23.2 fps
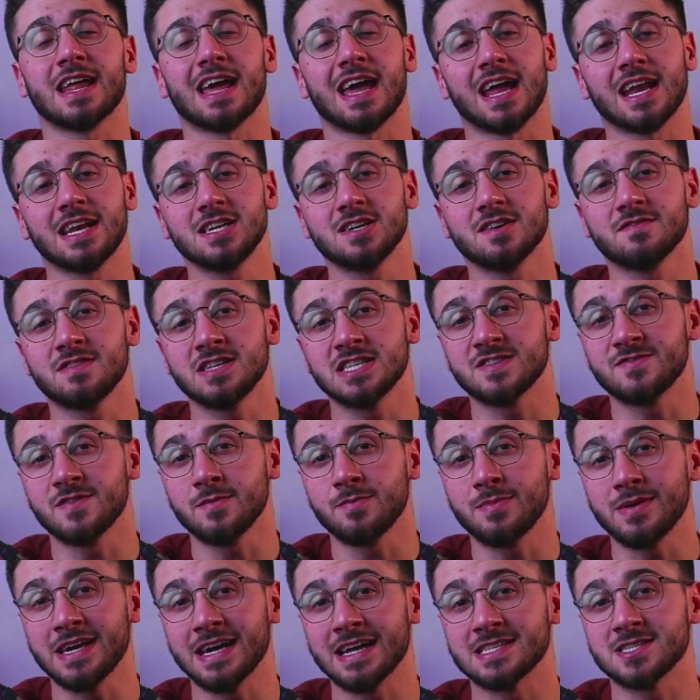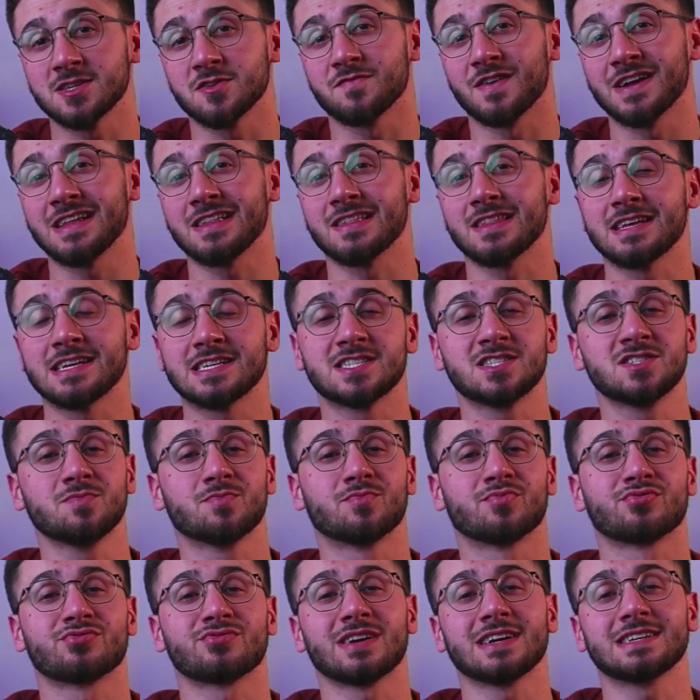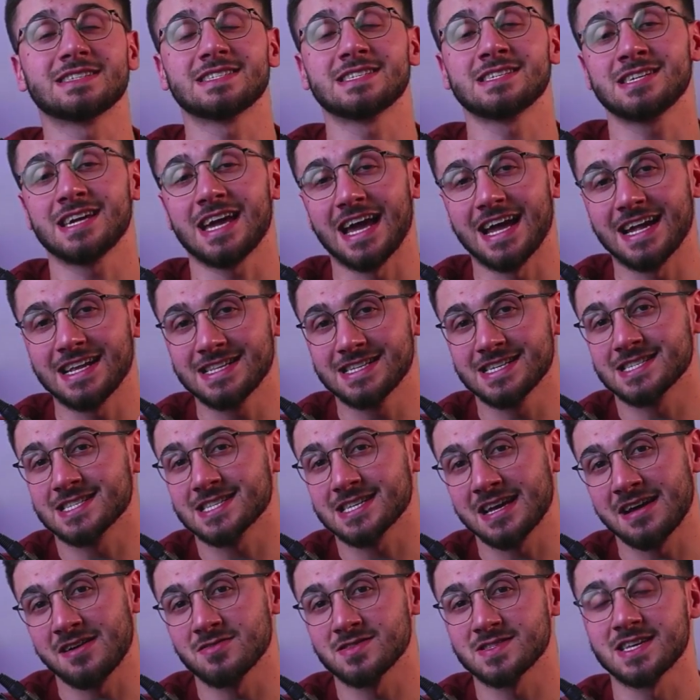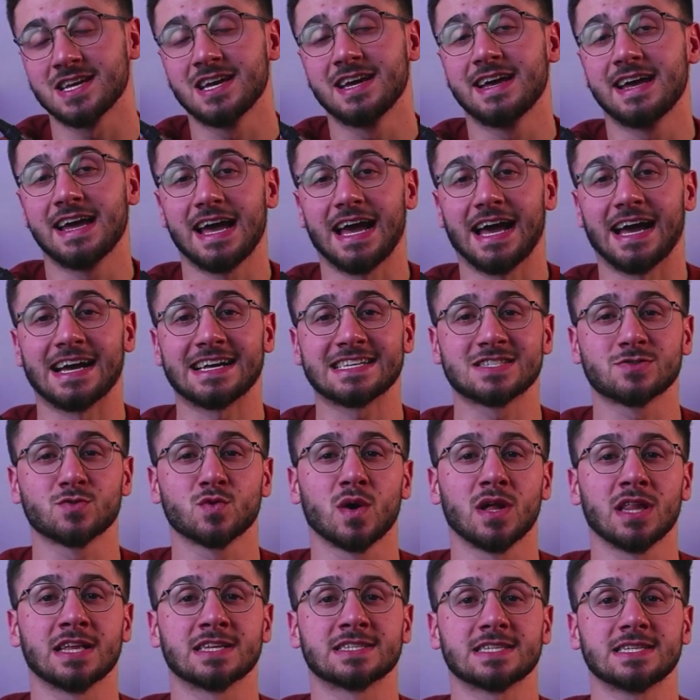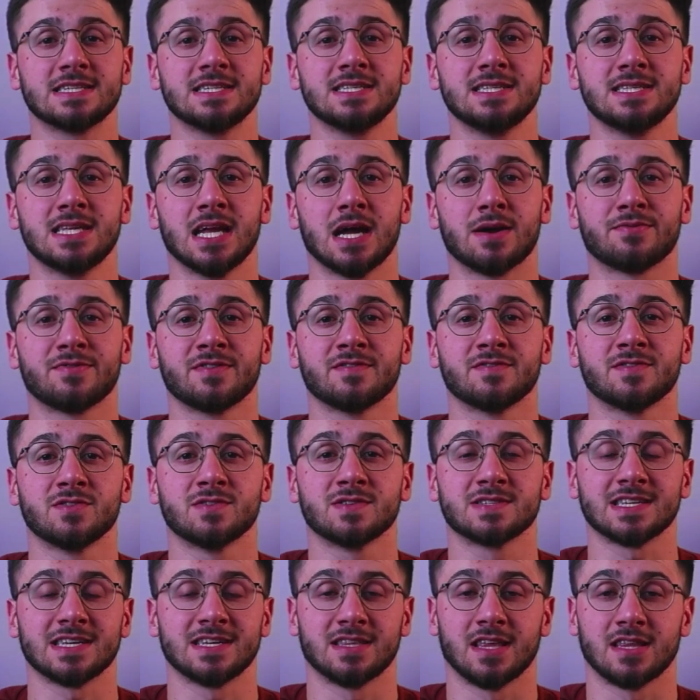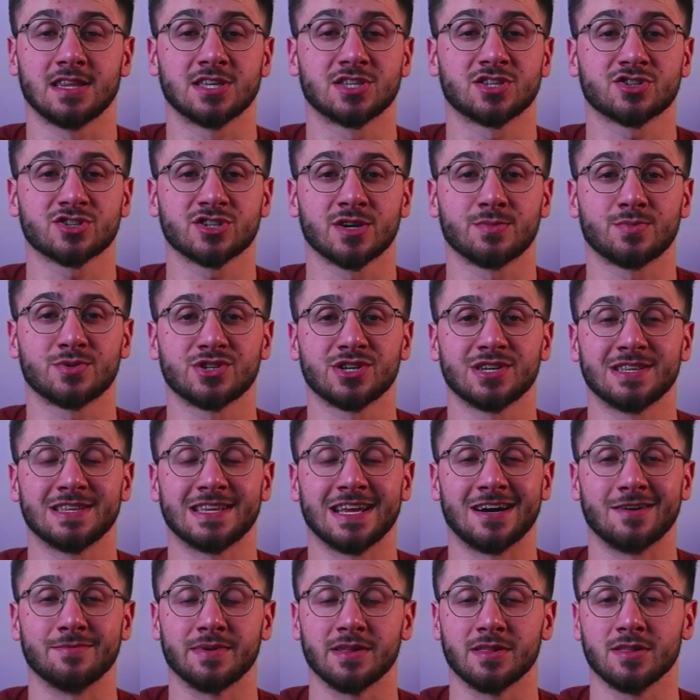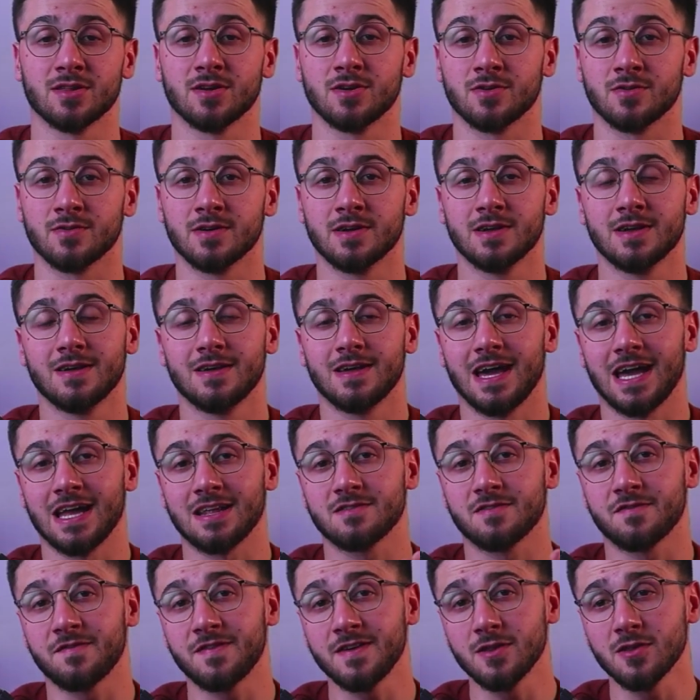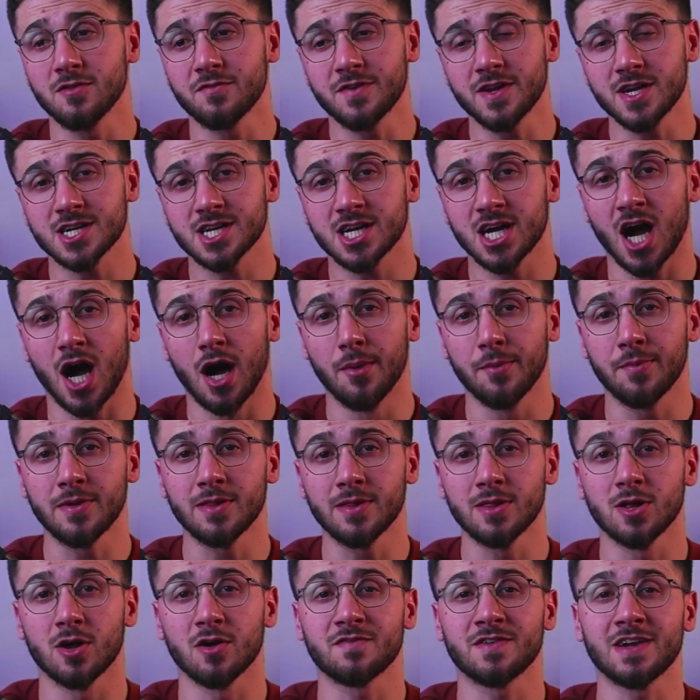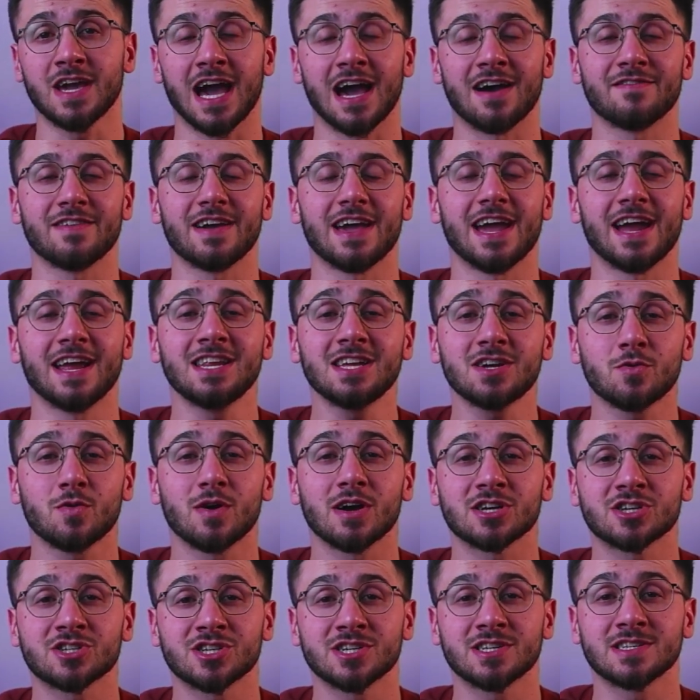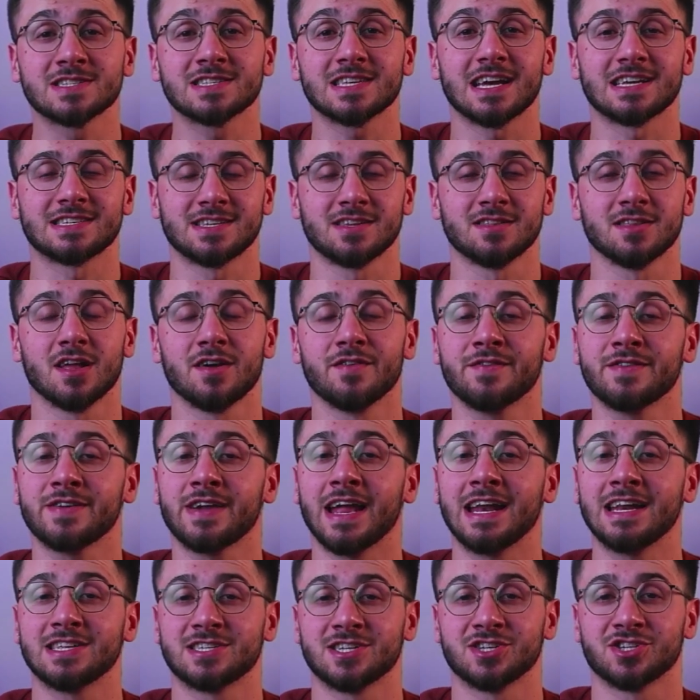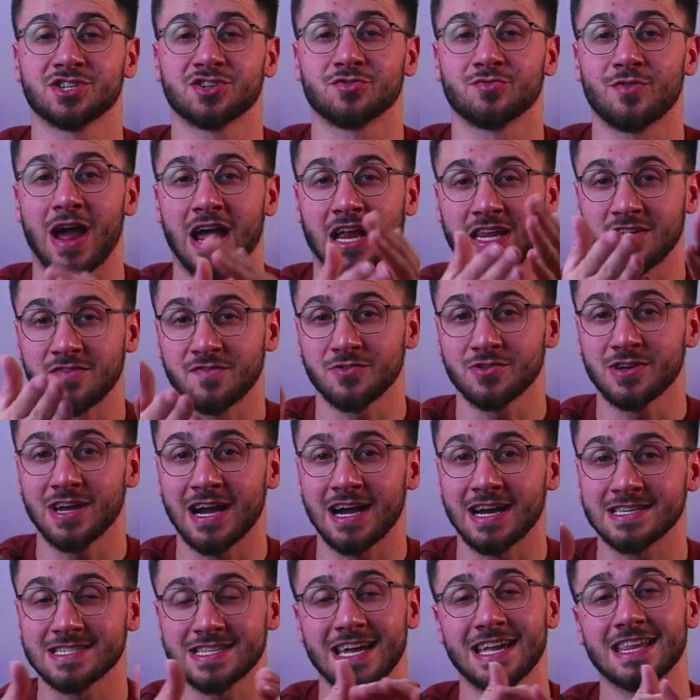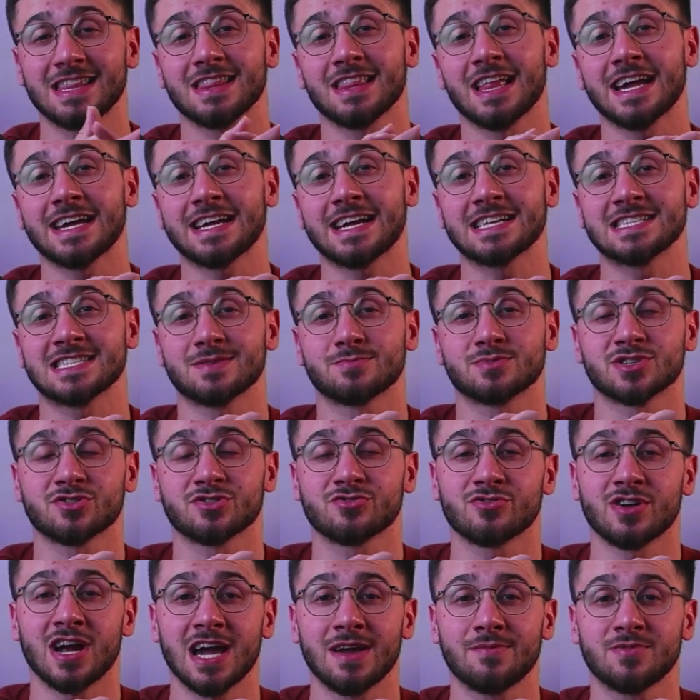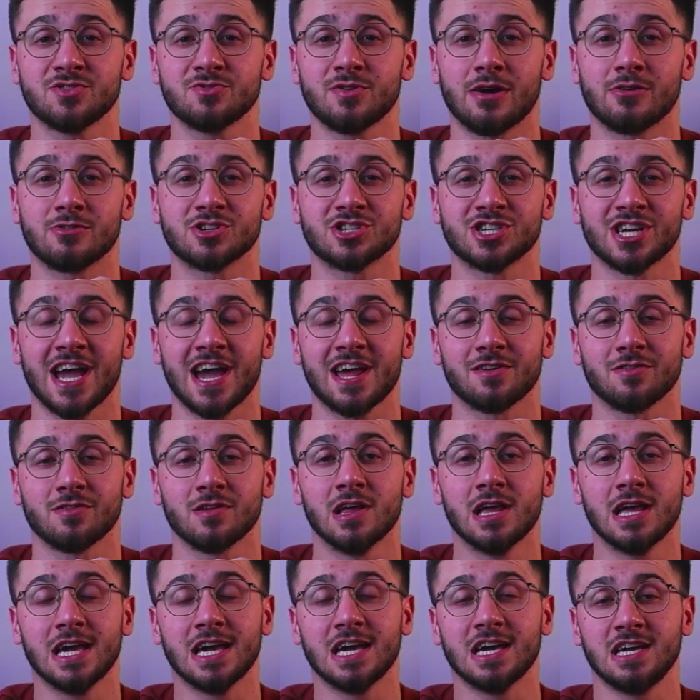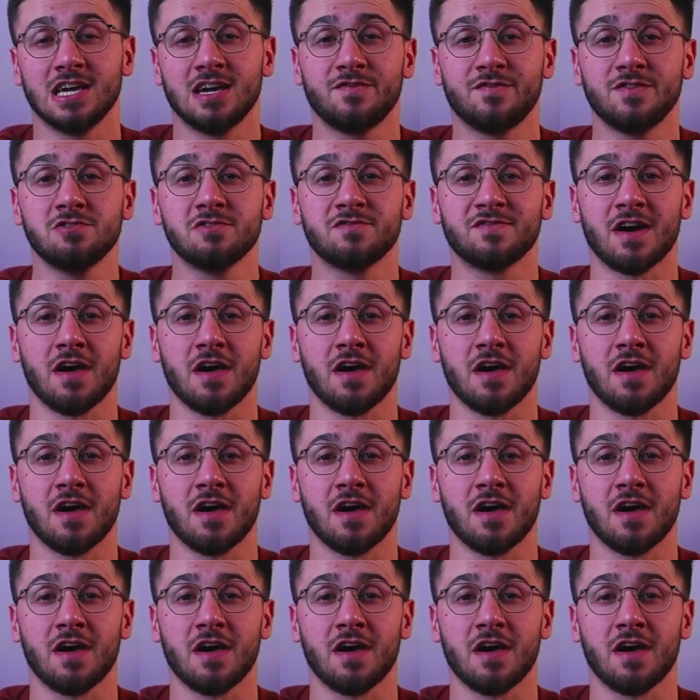in any of these V P Ns, you'll find links to pricing and discounts, as well as in-depth reviews in the description down below. And feel free to comment below if you have any questions, as I love getting to interact with you guys, and like and subscribe to our channel if you